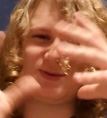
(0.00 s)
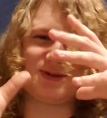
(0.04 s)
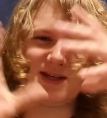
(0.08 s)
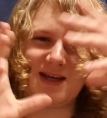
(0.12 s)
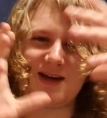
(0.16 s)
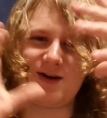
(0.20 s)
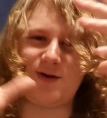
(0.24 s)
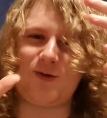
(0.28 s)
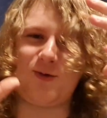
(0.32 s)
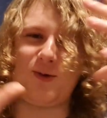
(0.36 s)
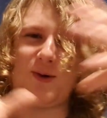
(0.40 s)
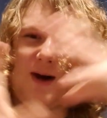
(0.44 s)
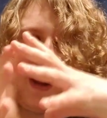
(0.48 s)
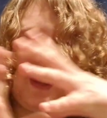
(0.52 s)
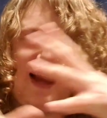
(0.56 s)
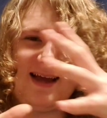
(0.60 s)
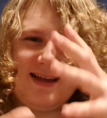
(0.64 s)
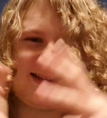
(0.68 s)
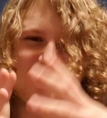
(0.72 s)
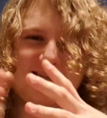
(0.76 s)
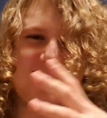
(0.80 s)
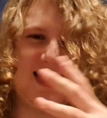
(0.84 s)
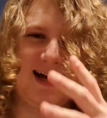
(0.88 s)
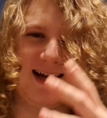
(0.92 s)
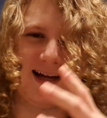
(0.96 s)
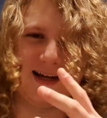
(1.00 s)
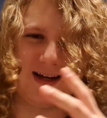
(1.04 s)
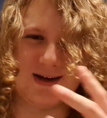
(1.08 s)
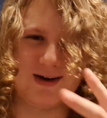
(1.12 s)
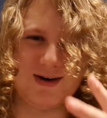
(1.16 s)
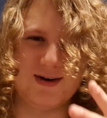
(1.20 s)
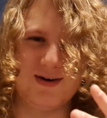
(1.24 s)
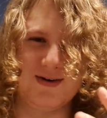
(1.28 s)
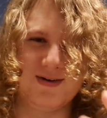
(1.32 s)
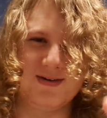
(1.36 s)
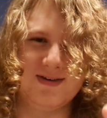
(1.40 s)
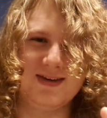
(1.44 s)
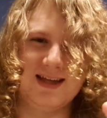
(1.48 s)
a rectangle,
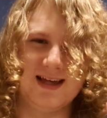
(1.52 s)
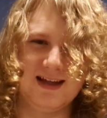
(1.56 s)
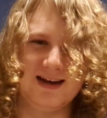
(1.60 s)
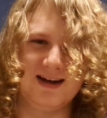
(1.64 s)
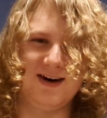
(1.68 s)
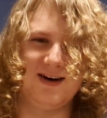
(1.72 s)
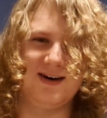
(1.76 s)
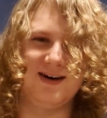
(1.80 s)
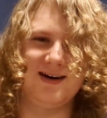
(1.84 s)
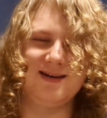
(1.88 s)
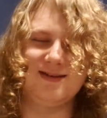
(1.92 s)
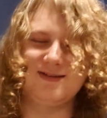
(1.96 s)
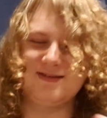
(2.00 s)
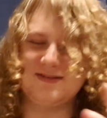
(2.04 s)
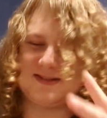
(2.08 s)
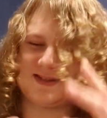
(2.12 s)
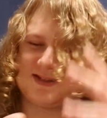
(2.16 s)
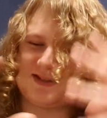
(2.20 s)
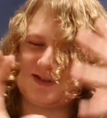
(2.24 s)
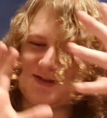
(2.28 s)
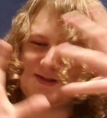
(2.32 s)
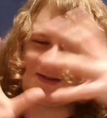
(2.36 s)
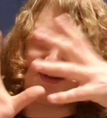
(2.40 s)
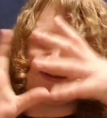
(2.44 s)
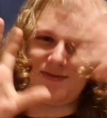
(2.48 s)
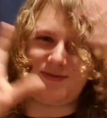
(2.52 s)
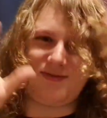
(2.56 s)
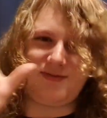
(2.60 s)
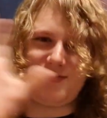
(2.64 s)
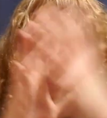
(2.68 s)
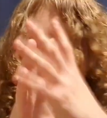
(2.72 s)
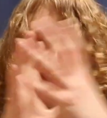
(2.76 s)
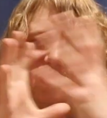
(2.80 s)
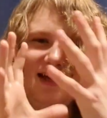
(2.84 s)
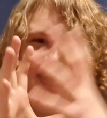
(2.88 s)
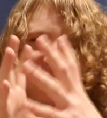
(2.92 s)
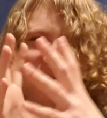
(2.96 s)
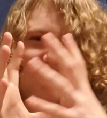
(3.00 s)
you know? It was just
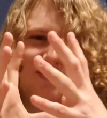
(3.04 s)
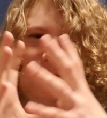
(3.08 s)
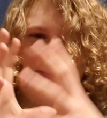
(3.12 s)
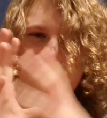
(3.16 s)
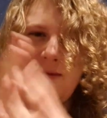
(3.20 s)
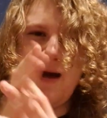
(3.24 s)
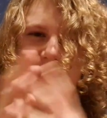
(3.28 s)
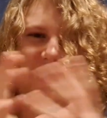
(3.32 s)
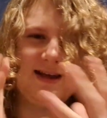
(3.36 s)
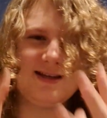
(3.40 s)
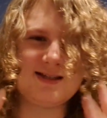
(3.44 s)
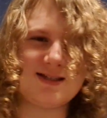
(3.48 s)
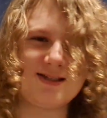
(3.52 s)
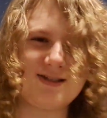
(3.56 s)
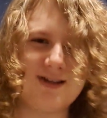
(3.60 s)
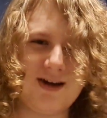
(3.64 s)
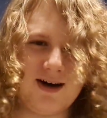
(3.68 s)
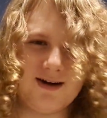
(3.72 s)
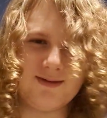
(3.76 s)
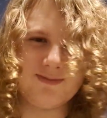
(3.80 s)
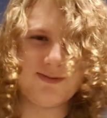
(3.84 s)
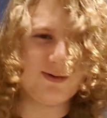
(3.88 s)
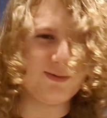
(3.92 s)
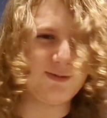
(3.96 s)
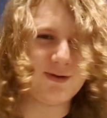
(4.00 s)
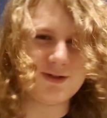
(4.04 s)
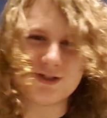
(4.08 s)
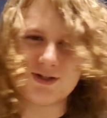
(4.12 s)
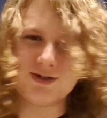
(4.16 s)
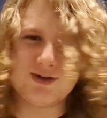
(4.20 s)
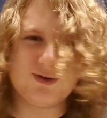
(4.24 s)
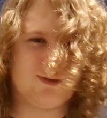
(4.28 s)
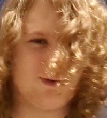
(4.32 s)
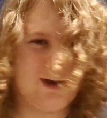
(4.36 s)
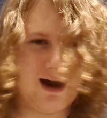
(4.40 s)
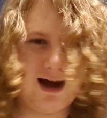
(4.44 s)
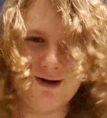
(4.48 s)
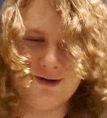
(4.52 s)
fucking messed up. It wasn't
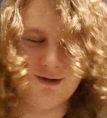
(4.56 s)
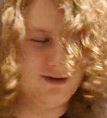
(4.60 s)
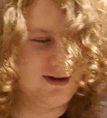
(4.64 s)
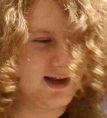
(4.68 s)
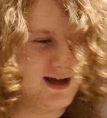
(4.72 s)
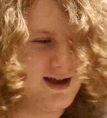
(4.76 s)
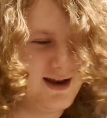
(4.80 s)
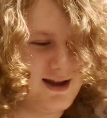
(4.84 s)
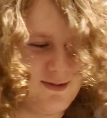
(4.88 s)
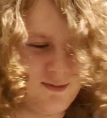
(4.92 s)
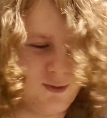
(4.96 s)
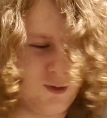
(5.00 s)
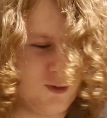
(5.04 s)
round anymore,